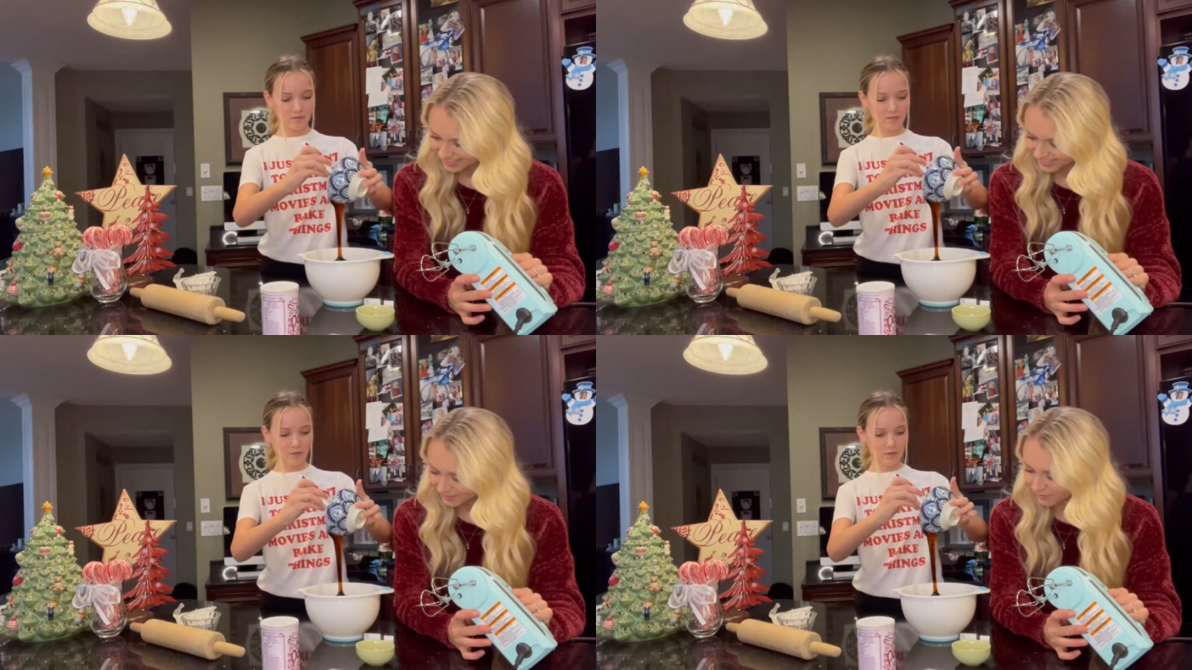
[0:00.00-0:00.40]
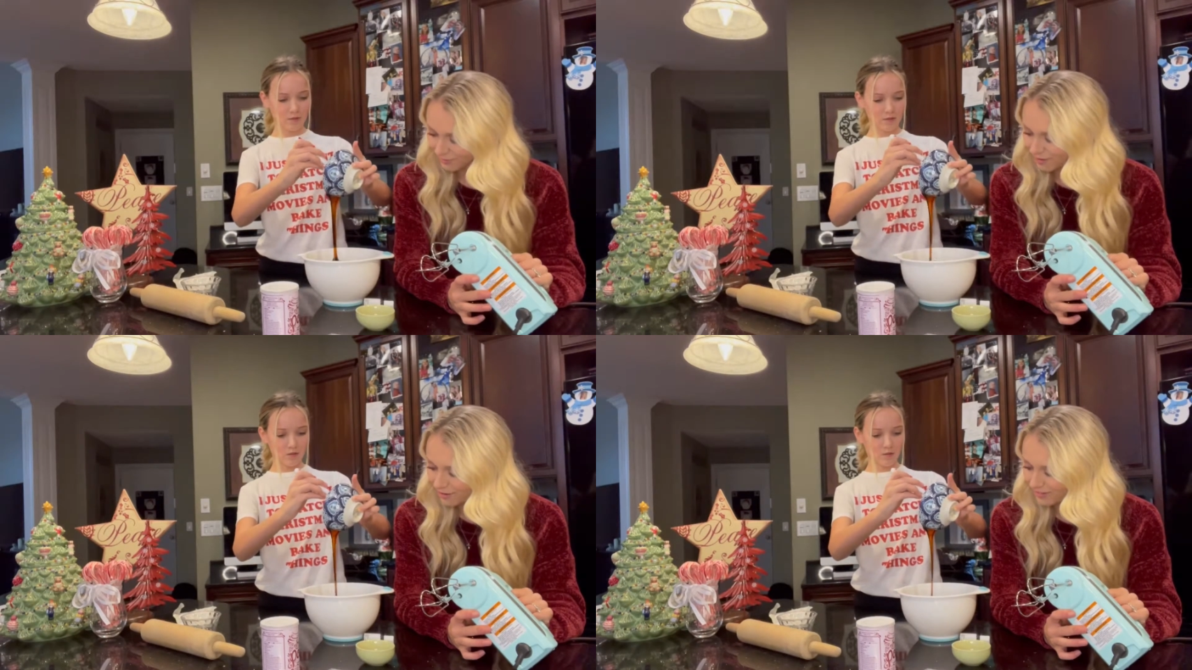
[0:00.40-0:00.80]
Speaker 1: Whoa,
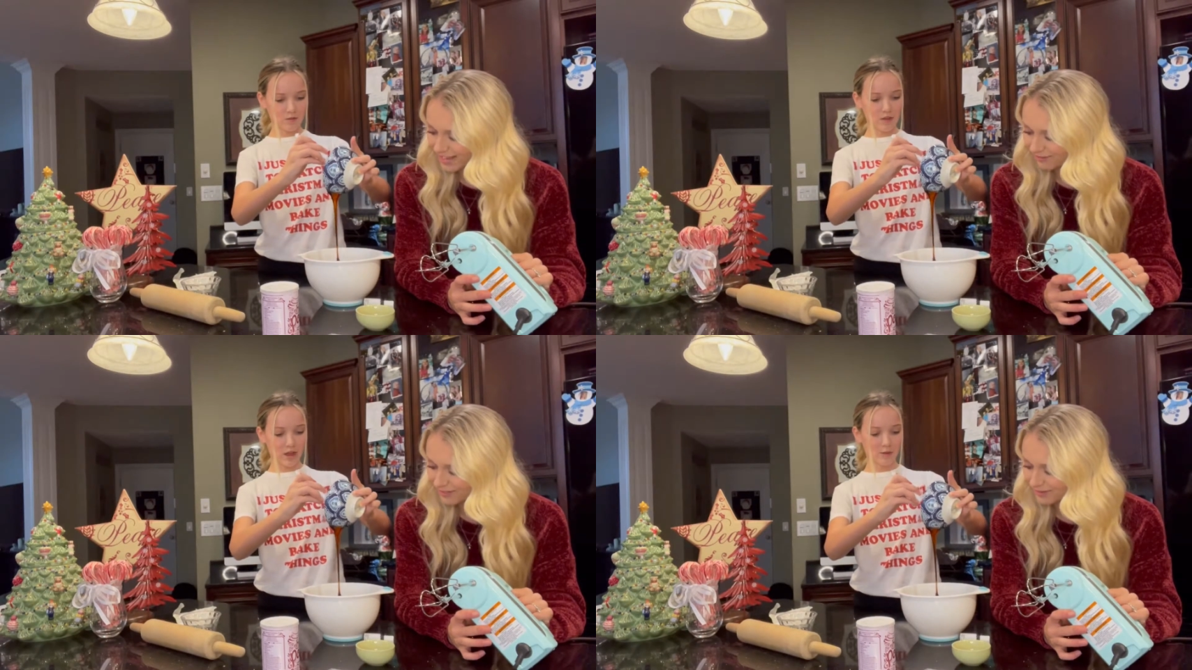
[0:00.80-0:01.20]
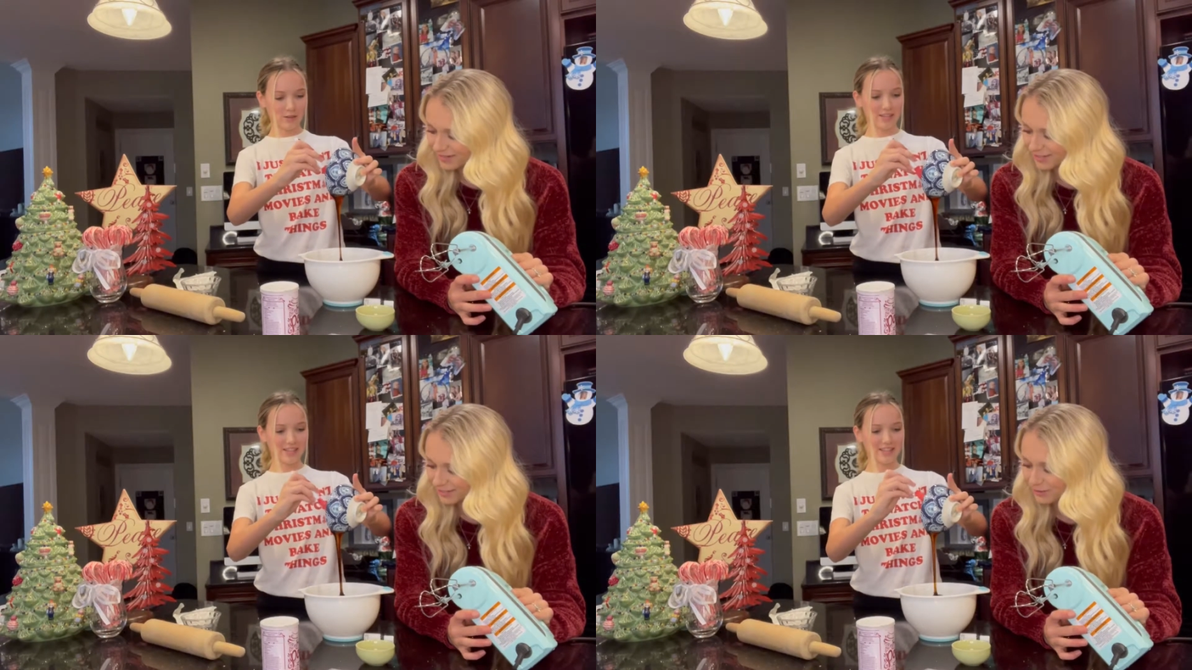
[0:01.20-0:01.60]
that, would have been a
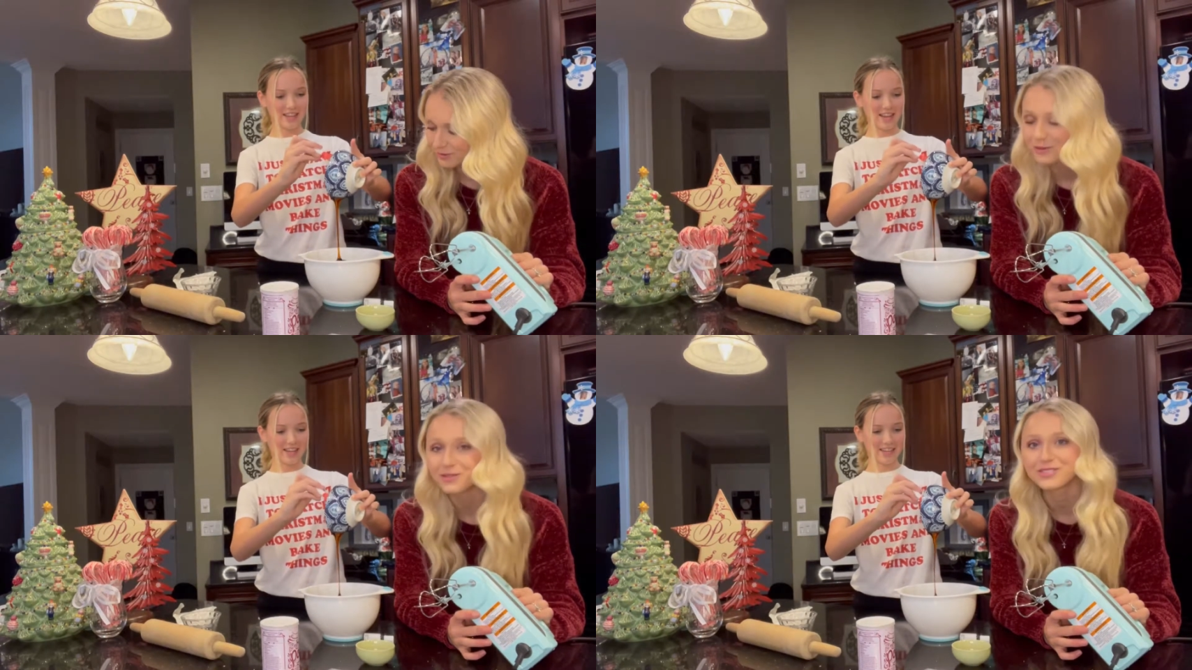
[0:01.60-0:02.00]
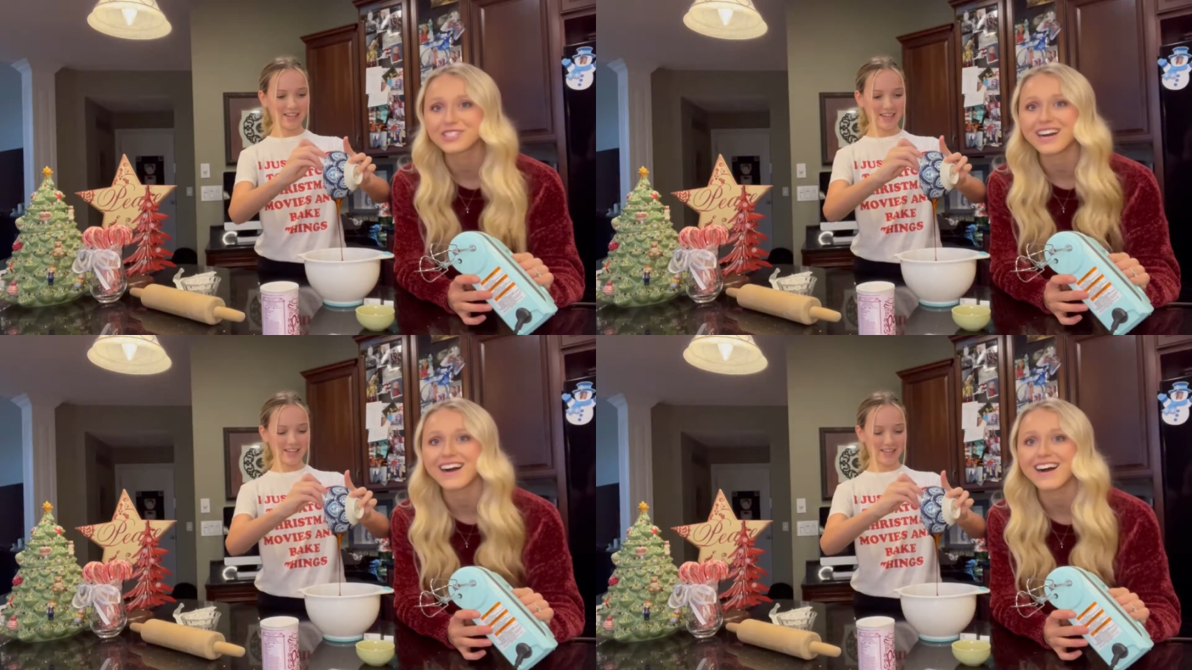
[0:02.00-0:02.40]
cool shot.